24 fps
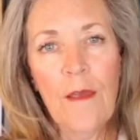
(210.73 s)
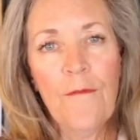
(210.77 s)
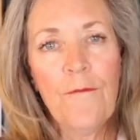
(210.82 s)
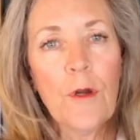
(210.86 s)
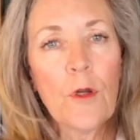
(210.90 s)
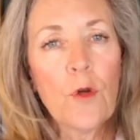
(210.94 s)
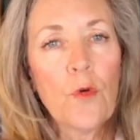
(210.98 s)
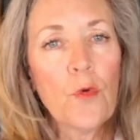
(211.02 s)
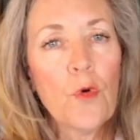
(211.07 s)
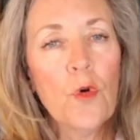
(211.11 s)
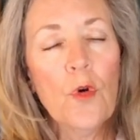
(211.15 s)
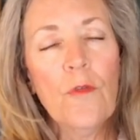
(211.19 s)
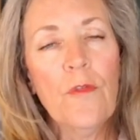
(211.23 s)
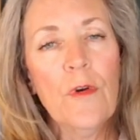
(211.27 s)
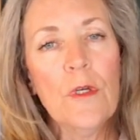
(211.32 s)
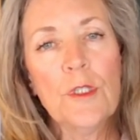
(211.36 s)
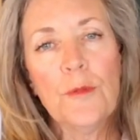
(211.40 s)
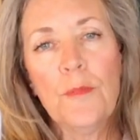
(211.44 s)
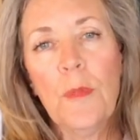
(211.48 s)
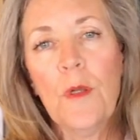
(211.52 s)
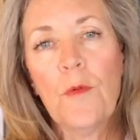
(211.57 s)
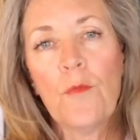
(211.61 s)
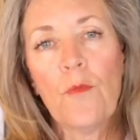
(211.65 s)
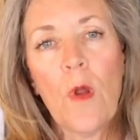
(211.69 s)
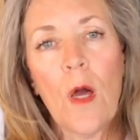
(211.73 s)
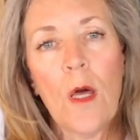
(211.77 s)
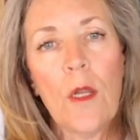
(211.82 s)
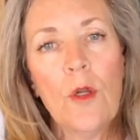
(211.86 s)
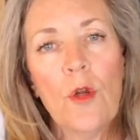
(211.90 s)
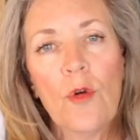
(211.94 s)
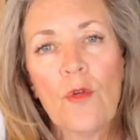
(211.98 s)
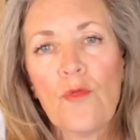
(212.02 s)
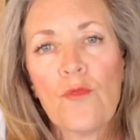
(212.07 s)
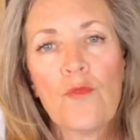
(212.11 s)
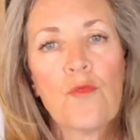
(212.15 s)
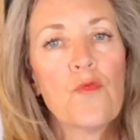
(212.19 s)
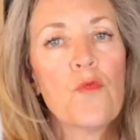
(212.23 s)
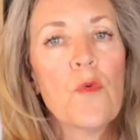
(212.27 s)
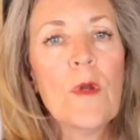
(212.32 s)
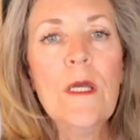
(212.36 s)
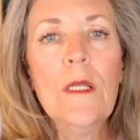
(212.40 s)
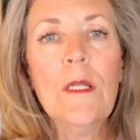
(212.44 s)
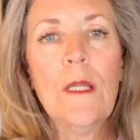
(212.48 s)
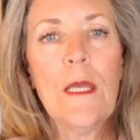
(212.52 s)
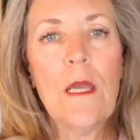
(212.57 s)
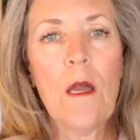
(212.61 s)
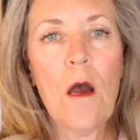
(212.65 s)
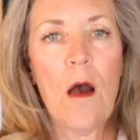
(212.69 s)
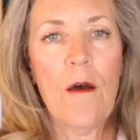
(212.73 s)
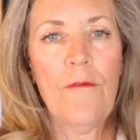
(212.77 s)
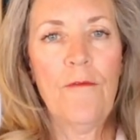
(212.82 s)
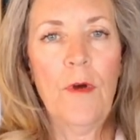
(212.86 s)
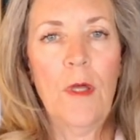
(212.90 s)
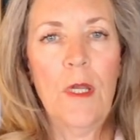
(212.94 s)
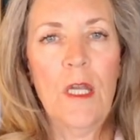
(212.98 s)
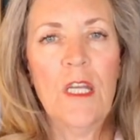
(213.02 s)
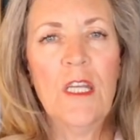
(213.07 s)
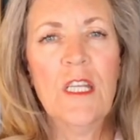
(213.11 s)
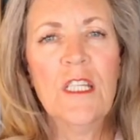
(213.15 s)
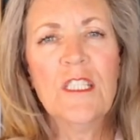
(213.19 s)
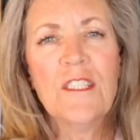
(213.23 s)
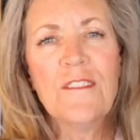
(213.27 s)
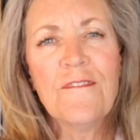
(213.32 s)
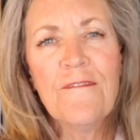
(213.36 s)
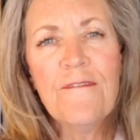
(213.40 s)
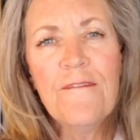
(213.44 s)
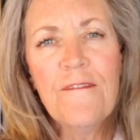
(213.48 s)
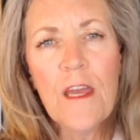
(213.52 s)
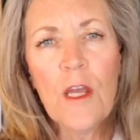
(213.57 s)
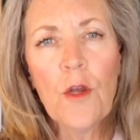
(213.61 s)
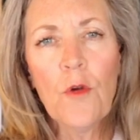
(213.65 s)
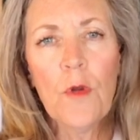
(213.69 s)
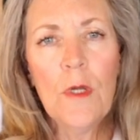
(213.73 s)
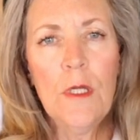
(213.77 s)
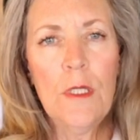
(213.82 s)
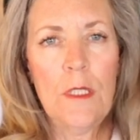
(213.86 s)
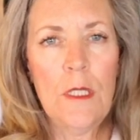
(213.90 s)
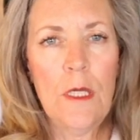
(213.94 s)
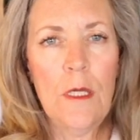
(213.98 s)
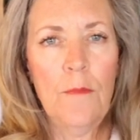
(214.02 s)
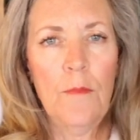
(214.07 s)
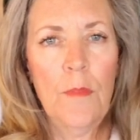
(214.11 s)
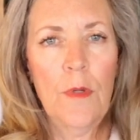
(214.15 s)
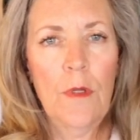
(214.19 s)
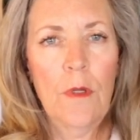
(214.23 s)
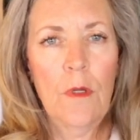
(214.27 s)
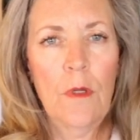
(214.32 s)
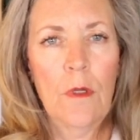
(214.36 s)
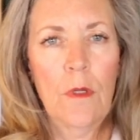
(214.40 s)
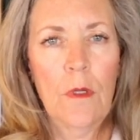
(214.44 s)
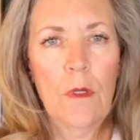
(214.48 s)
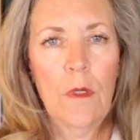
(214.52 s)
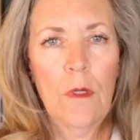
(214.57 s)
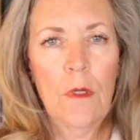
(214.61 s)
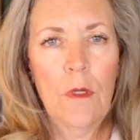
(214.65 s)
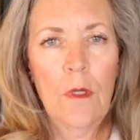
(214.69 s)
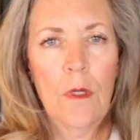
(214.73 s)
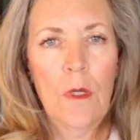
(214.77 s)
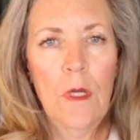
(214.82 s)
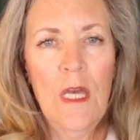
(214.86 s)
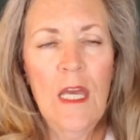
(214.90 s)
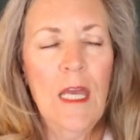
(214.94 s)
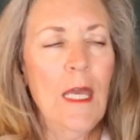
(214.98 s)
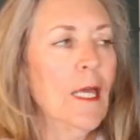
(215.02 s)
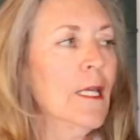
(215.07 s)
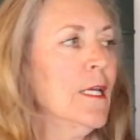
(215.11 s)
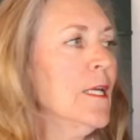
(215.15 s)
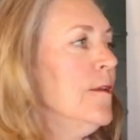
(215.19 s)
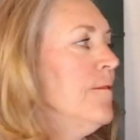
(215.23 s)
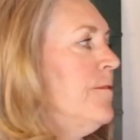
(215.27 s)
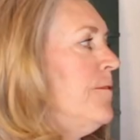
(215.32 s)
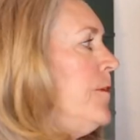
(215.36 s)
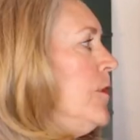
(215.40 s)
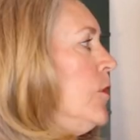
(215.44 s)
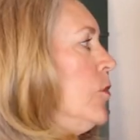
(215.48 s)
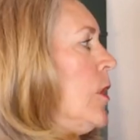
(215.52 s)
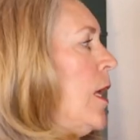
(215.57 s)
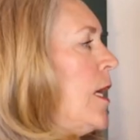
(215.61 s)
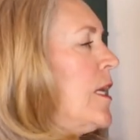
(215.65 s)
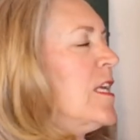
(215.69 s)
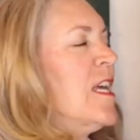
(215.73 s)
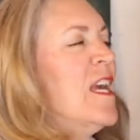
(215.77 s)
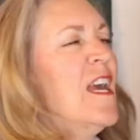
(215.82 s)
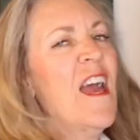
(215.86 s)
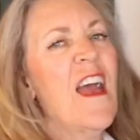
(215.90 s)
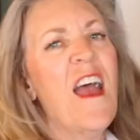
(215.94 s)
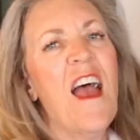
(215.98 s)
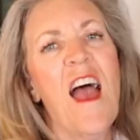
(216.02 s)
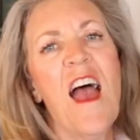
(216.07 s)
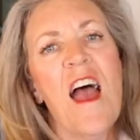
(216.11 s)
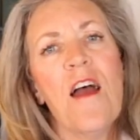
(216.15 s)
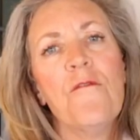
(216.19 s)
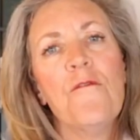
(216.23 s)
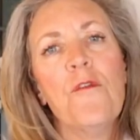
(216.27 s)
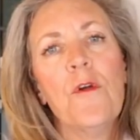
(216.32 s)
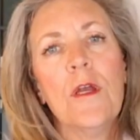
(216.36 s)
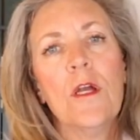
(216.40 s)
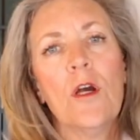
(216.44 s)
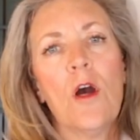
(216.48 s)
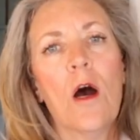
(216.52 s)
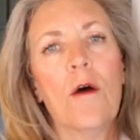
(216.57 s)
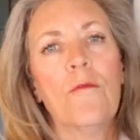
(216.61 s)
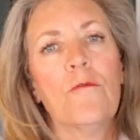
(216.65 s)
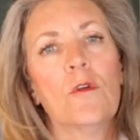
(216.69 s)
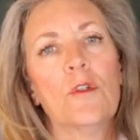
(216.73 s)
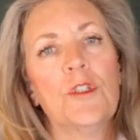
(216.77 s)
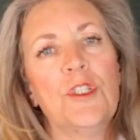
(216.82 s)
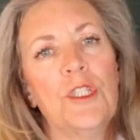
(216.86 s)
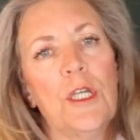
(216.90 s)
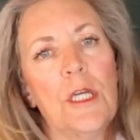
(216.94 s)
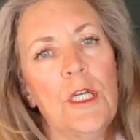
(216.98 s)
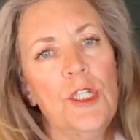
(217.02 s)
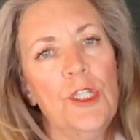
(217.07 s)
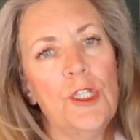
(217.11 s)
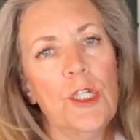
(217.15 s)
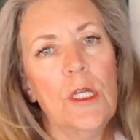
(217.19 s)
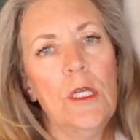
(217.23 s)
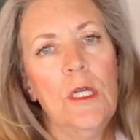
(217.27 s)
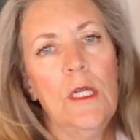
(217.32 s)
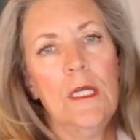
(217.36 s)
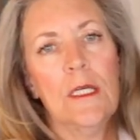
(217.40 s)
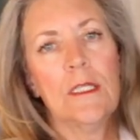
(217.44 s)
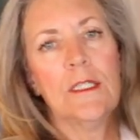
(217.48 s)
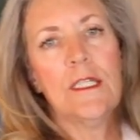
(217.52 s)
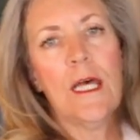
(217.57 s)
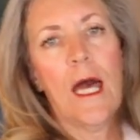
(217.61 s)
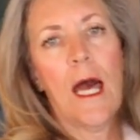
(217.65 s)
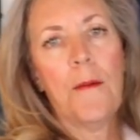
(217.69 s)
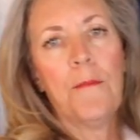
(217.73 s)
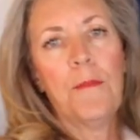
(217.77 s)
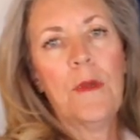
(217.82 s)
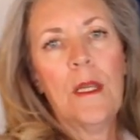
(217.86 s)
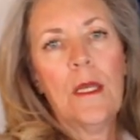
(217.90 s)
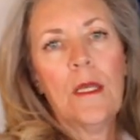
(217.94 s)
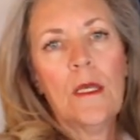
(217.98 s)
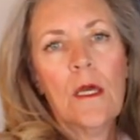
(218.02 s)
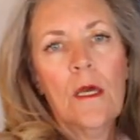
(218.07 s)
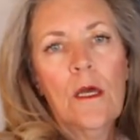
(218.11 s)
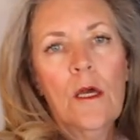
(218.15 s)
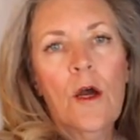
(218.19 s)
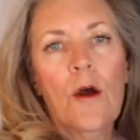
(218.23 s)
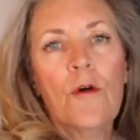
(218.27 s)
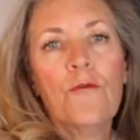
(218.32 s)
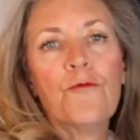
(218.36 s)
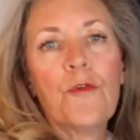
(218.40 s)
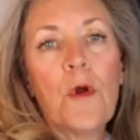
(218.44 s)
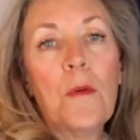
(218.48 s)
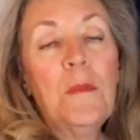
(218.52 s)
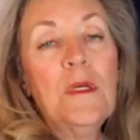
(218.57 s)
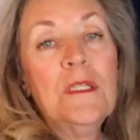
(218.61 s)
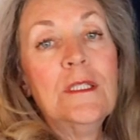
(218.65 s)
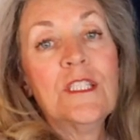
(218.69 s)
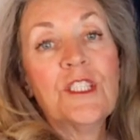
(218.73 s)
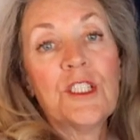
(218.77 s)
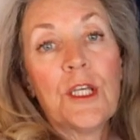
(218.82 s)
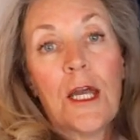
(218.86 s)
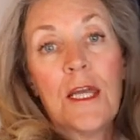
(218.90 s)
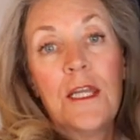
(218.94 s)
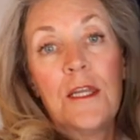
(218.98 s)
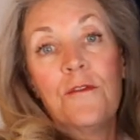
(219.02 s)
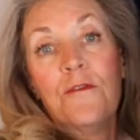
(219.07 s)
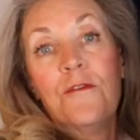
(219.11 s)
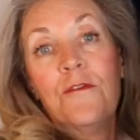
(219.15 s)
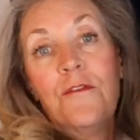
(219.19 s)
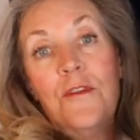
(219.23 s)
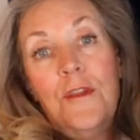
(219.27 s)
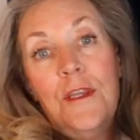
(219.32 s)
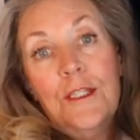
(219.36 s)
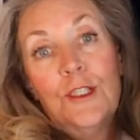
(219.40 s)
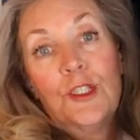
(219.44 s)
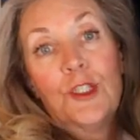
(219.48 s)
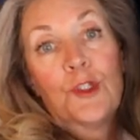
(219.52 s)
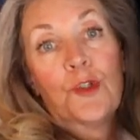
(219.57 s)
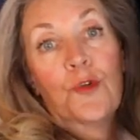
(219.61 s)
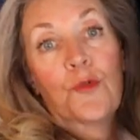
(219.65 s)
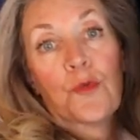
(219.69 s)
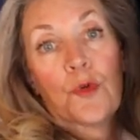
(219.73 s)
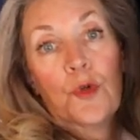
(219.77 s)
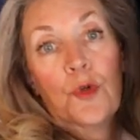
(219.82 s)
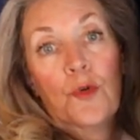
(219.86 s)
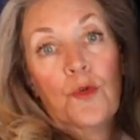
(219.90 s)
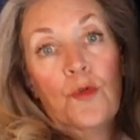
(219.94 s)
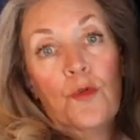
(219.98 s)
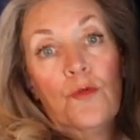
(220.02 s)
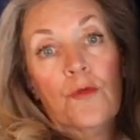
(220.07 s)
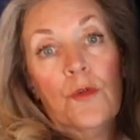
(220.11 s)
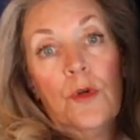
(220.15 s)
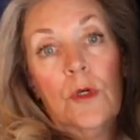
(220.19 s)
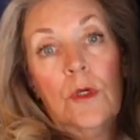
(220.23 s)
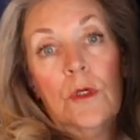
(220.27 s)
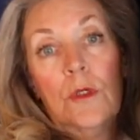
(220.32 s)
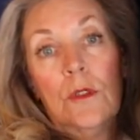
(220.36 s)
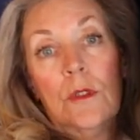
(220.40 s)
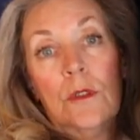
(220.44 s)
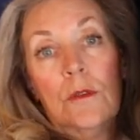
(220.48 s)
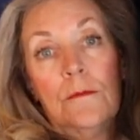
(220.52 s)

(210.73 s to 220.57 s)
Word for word: If a groove has been run really often and is very deep, it can feel like every conversation is happening from inside of this groove.